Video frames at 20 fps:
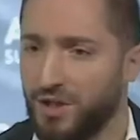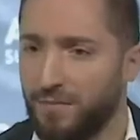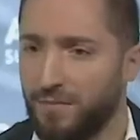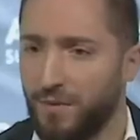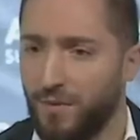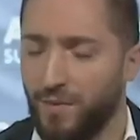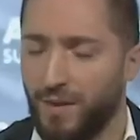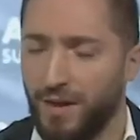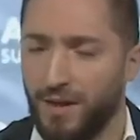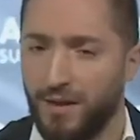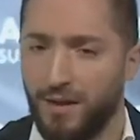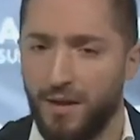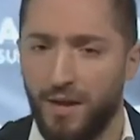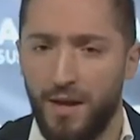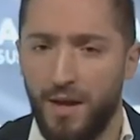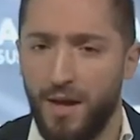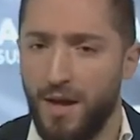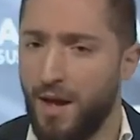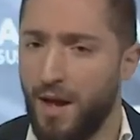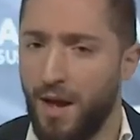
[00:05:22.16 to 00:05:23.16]
ranging between
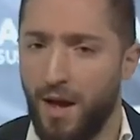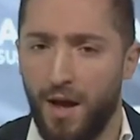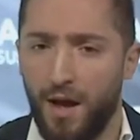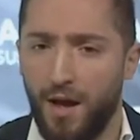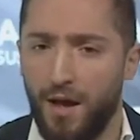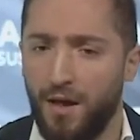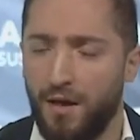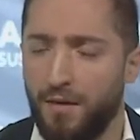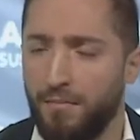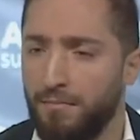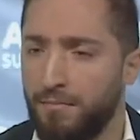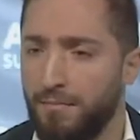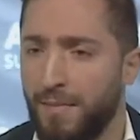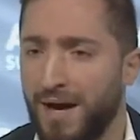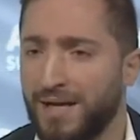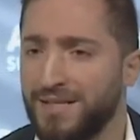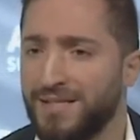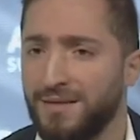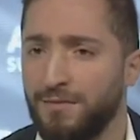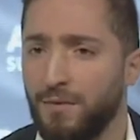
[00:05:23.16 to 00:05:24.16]

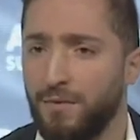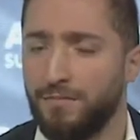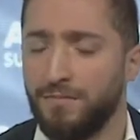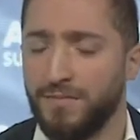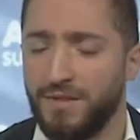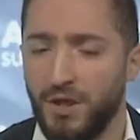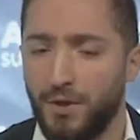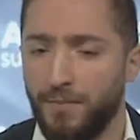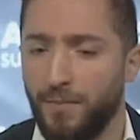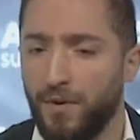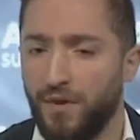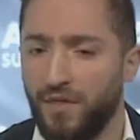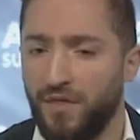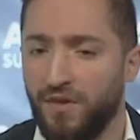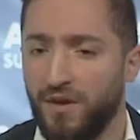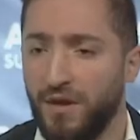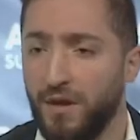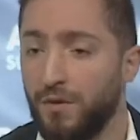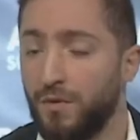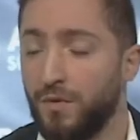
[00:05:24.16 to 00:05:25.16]
maximum
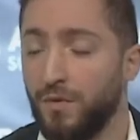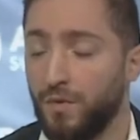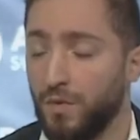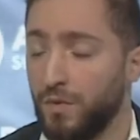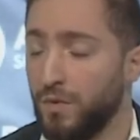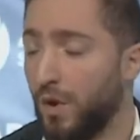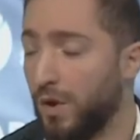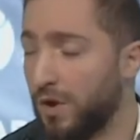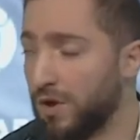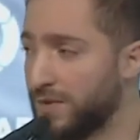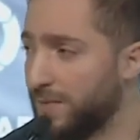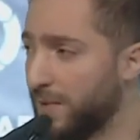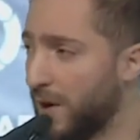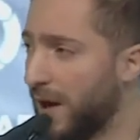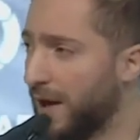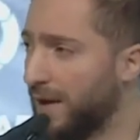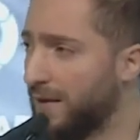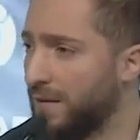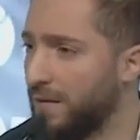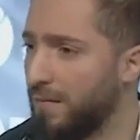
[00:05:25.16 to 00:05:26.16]
$0.3 to $2
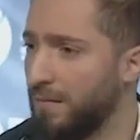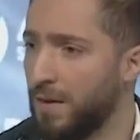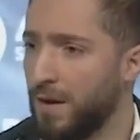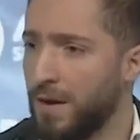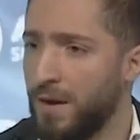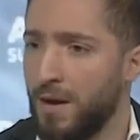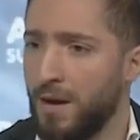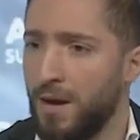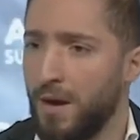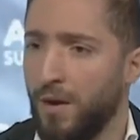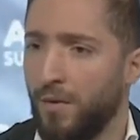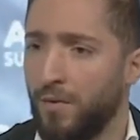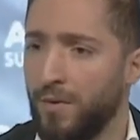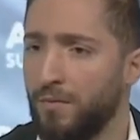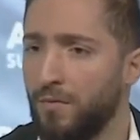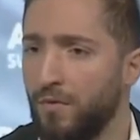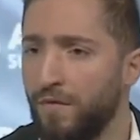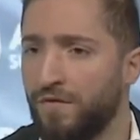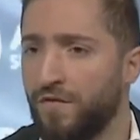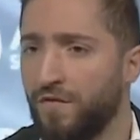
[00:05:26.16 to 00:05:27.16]
per item.
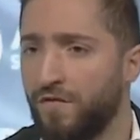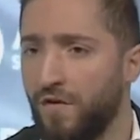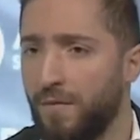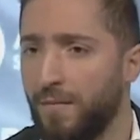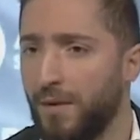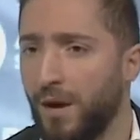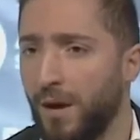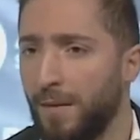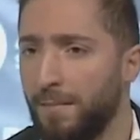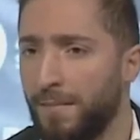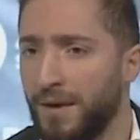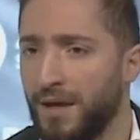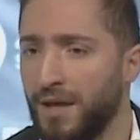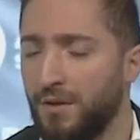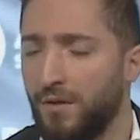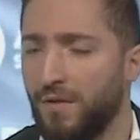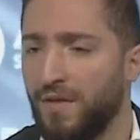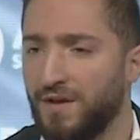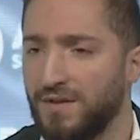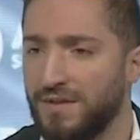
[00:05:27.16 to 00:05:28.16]
We moved from a company
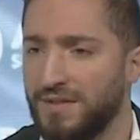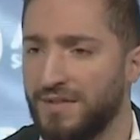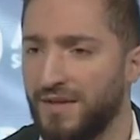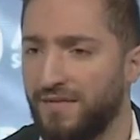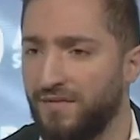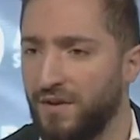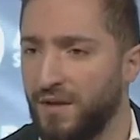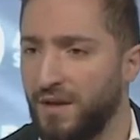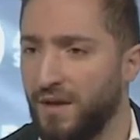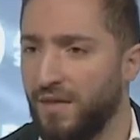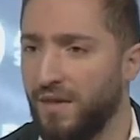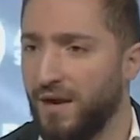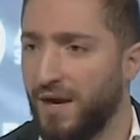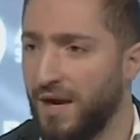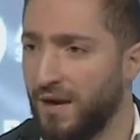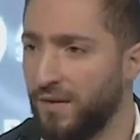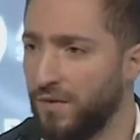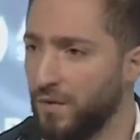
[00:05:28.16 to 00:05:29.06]
in 2017 that